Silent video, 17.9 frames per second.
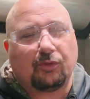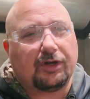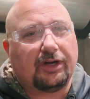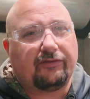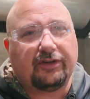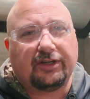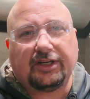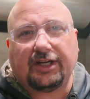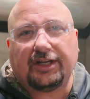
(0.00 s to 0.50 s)

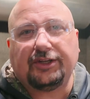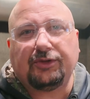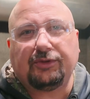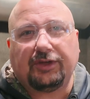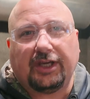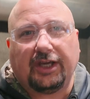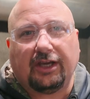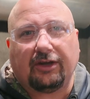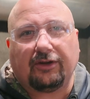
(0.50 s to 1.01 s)
Whatever gun you
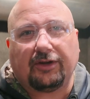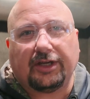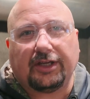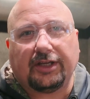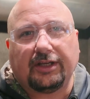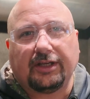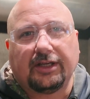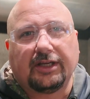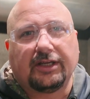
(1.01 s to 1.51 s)

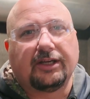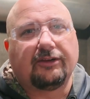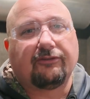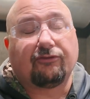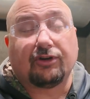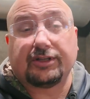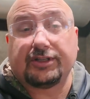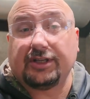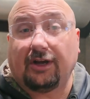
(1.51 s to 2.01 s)
carry
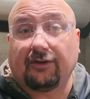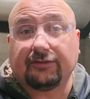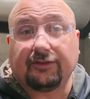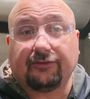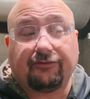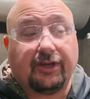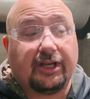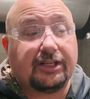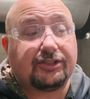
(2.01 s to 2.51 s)
for
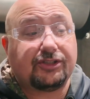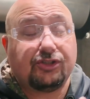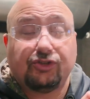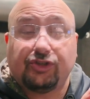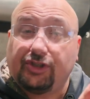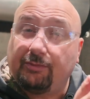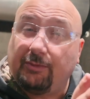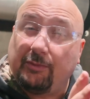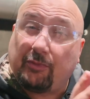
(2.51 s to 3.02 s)
self-defense, you
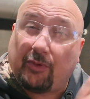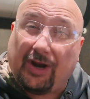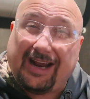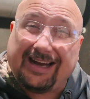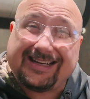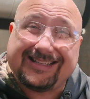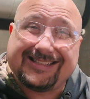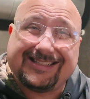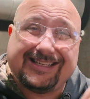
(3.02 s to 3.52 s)
should be
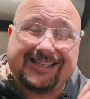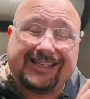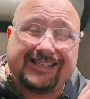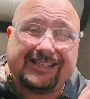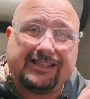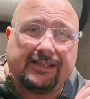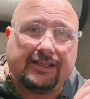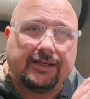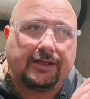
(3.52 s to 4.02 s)
practicing